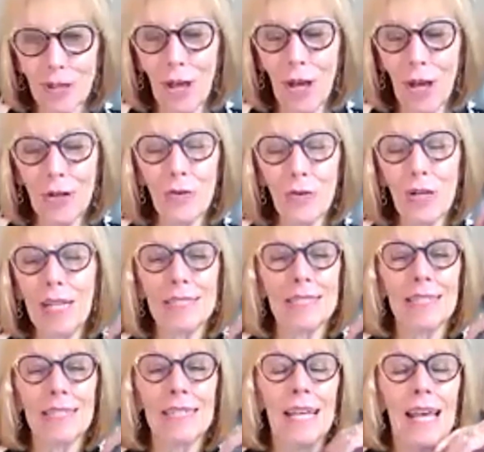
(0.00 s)
laundry
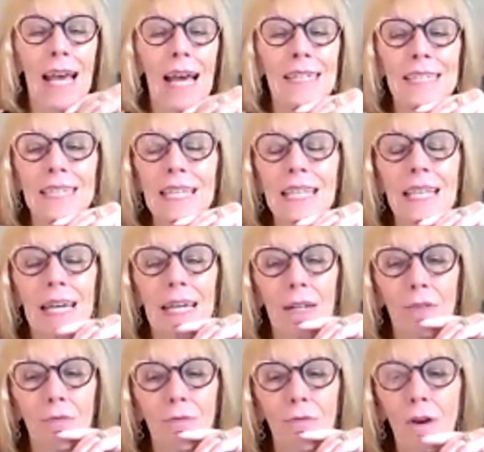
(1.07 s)
list. I see that
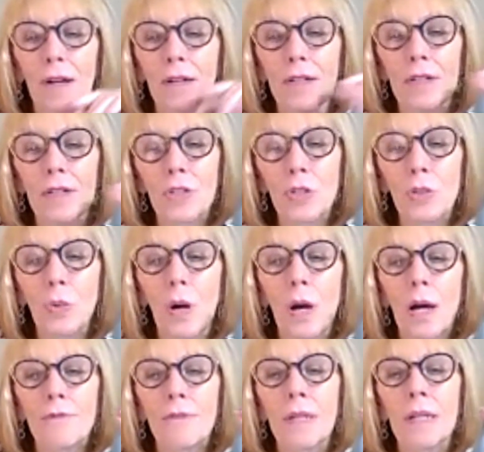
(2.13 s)
far too
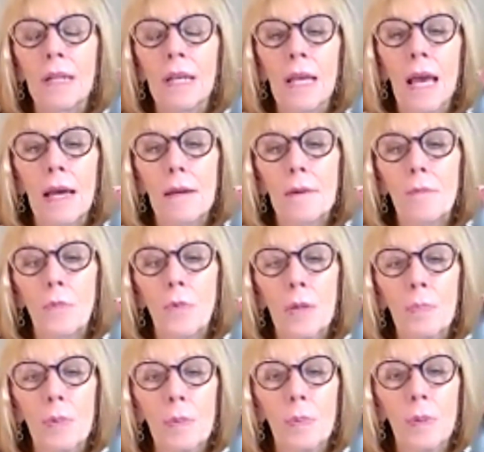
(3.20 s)
often. Yeah. Where
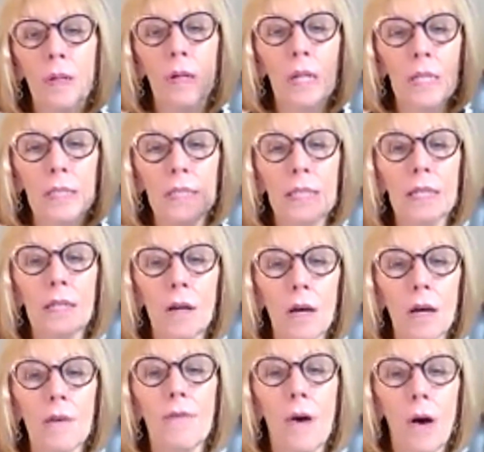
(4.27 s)
people are listing
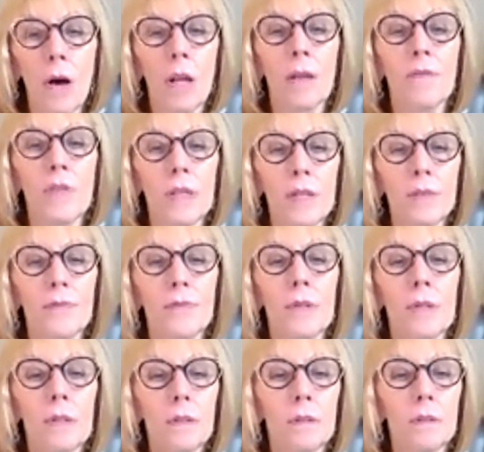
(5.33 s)
off all of the
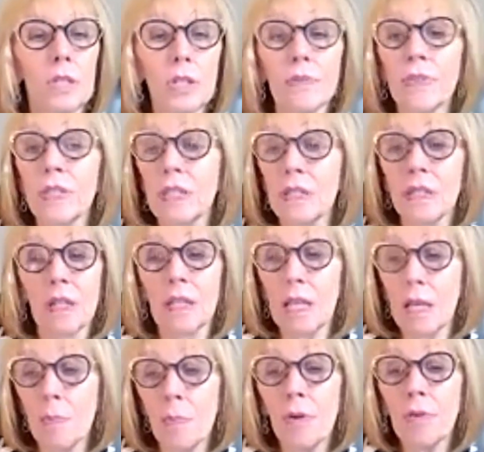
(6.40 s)
different services that
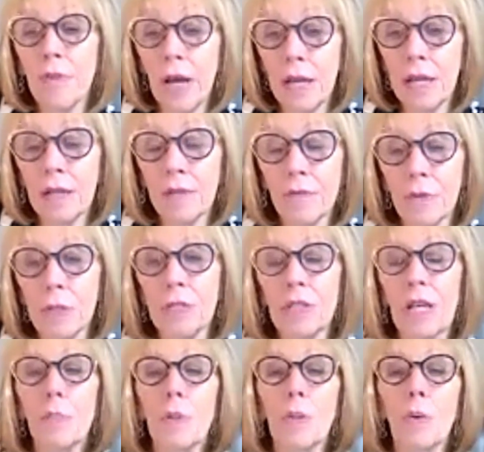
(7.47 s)
they provide, for
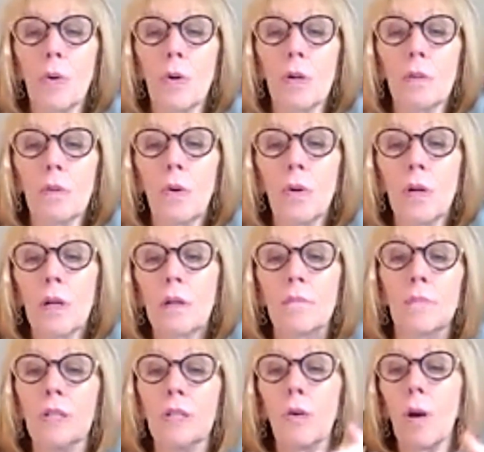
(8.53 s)
example, or
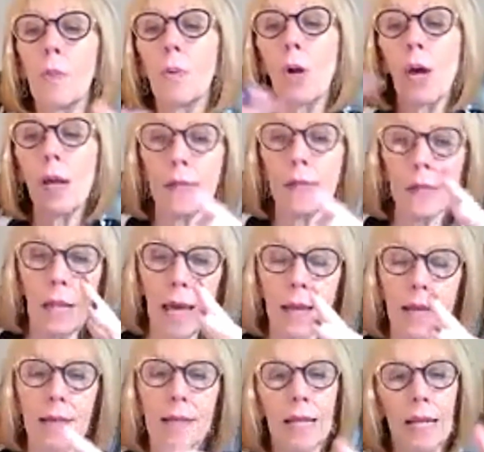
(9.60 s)
a product
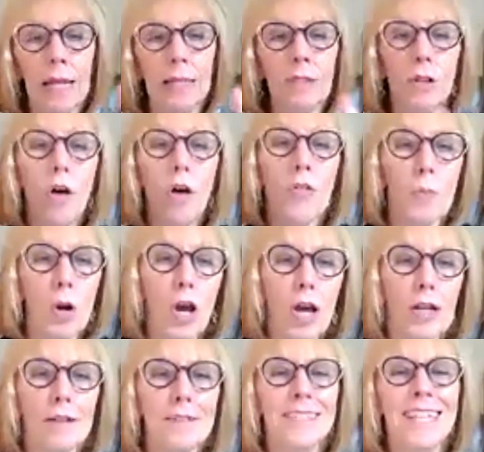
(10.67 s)
line, and they list all the
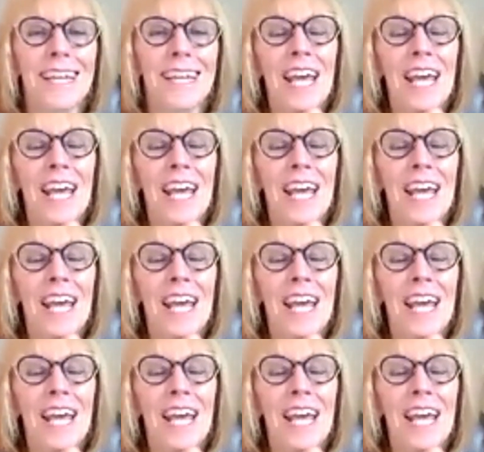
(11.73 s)
products.